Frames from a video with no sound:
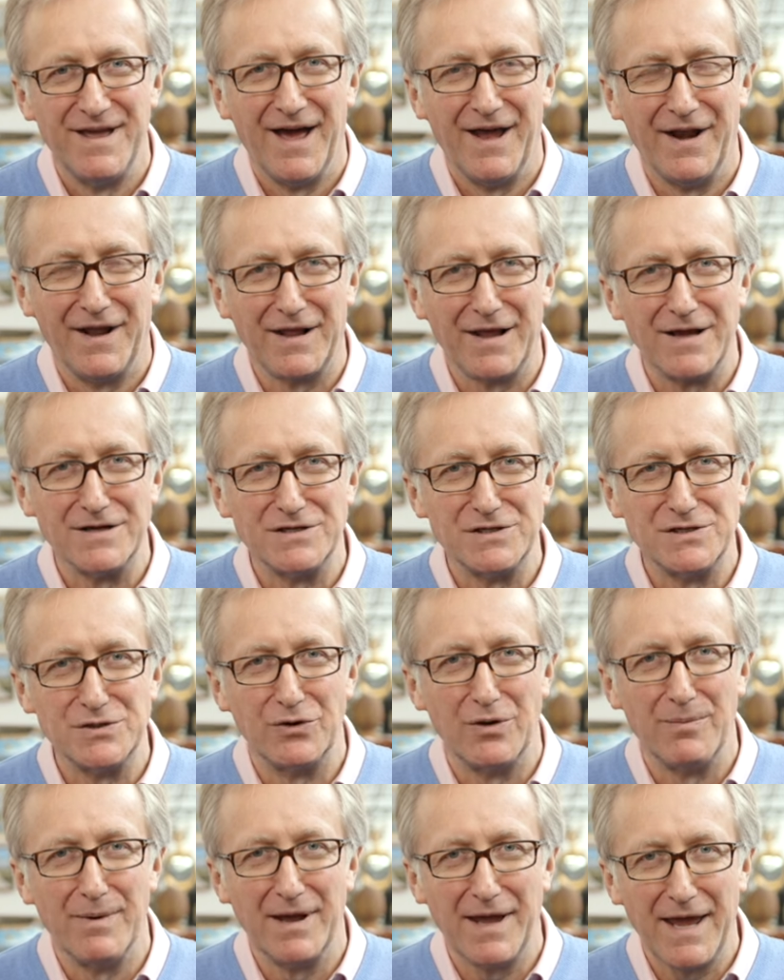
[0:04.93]
and I'd like to
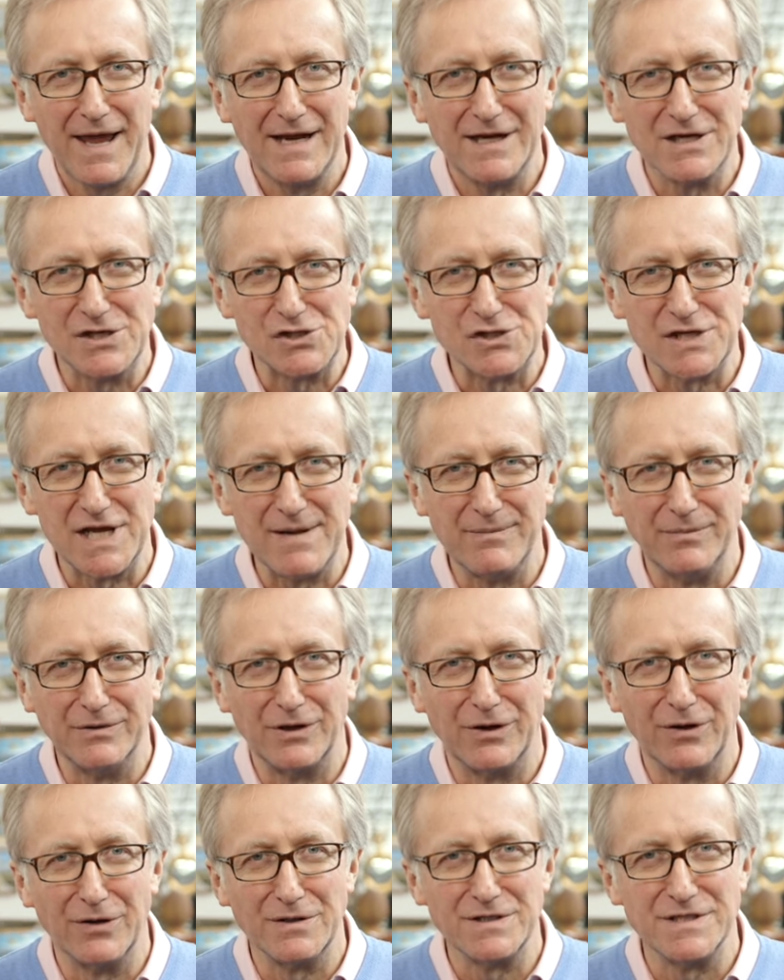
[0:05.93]
talk about English table
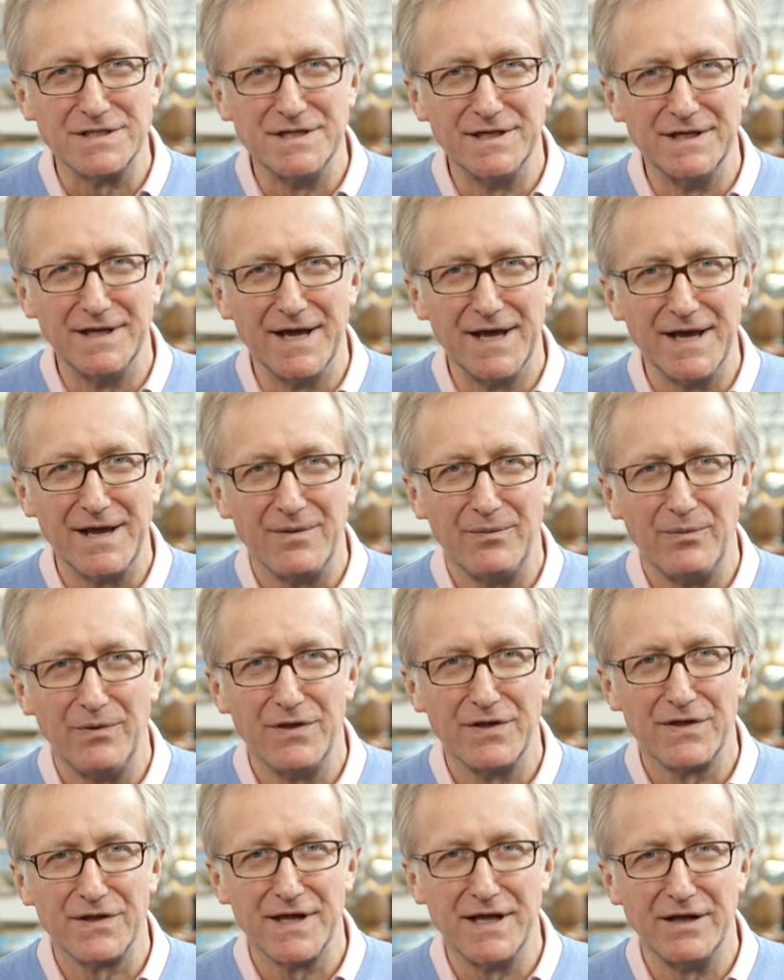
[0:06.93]
clocks today with
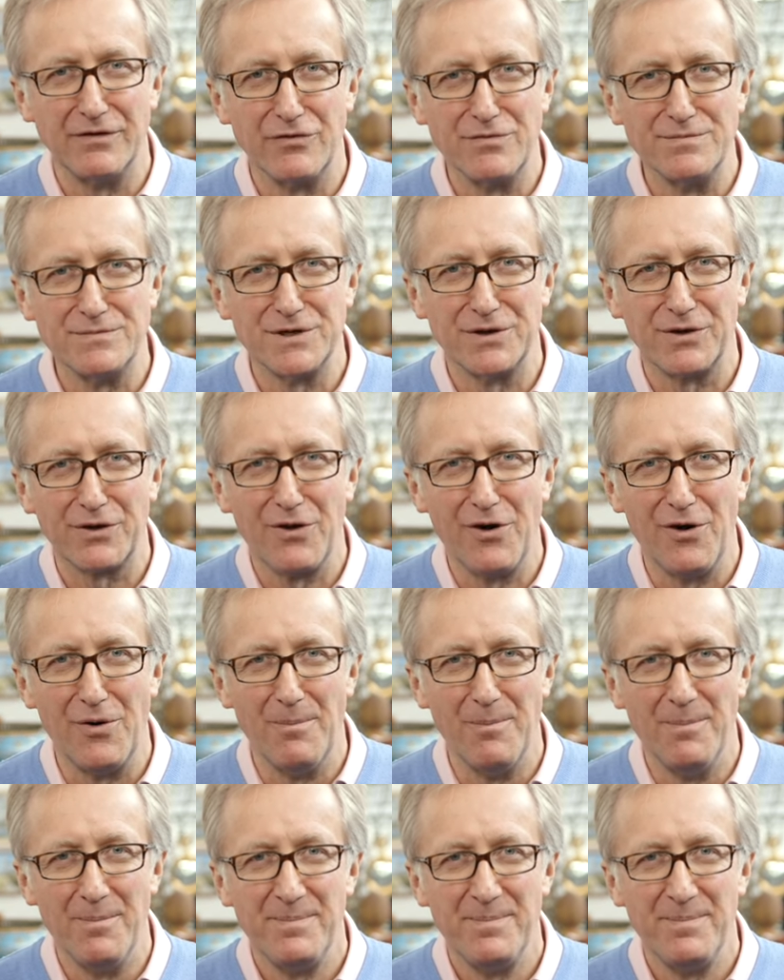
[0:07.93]
thesaleroom.com.